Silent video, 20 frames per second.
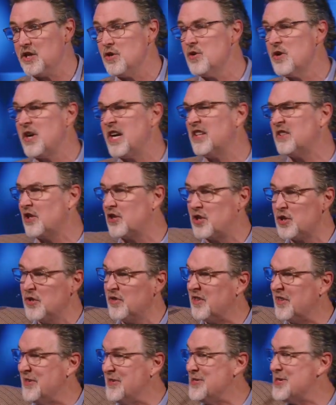You don't get to
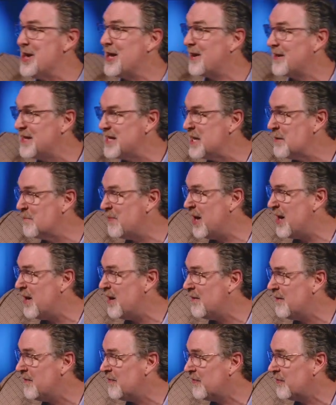choose none of the
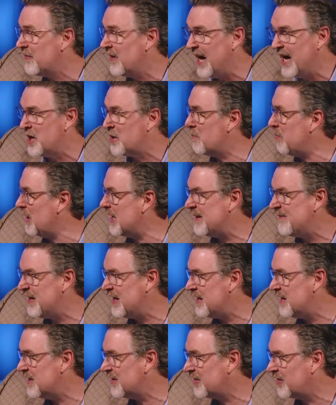above. I don't believe
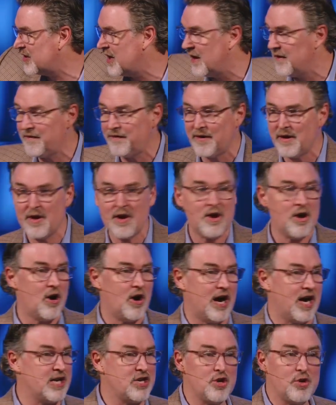any of this stuff.
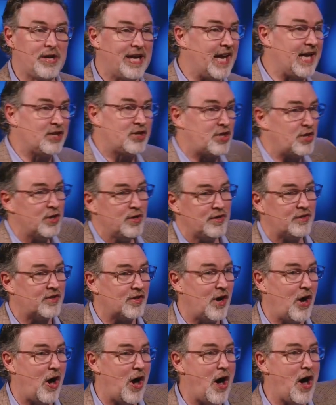And you can't
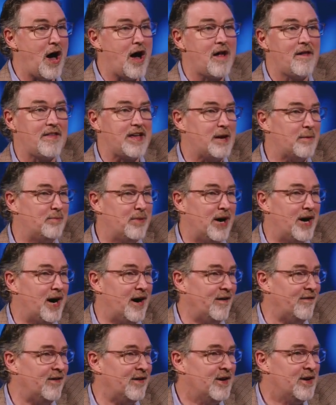choose all the
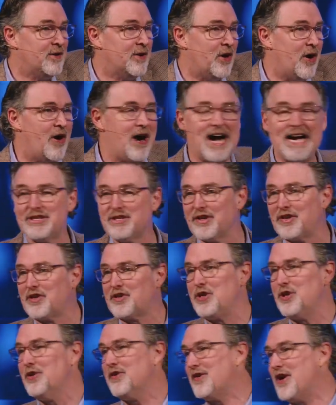above. Oh, I
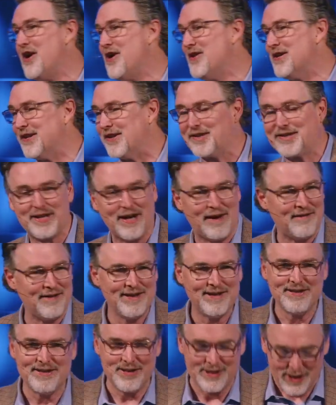just choose all this
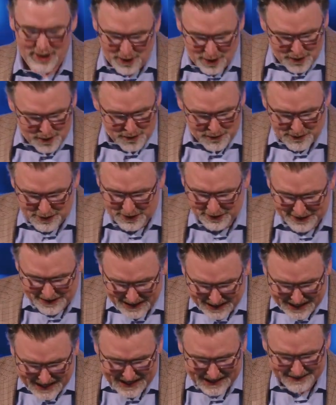stuff. No, you
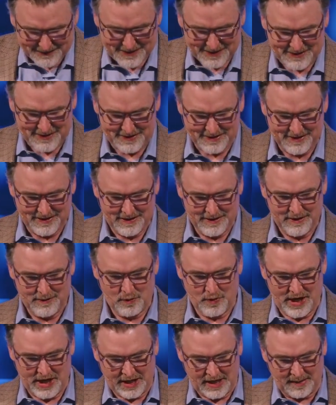can't.
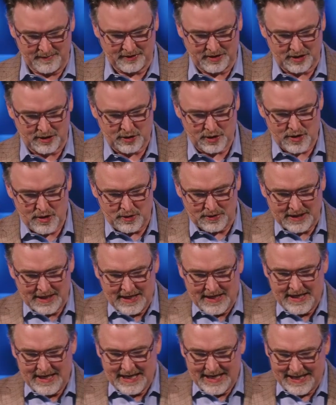When it comes to truth,
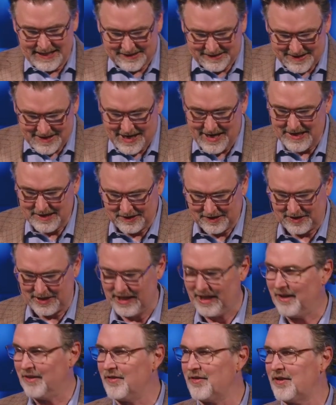it's
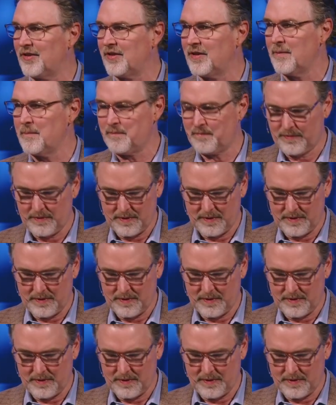nonsense.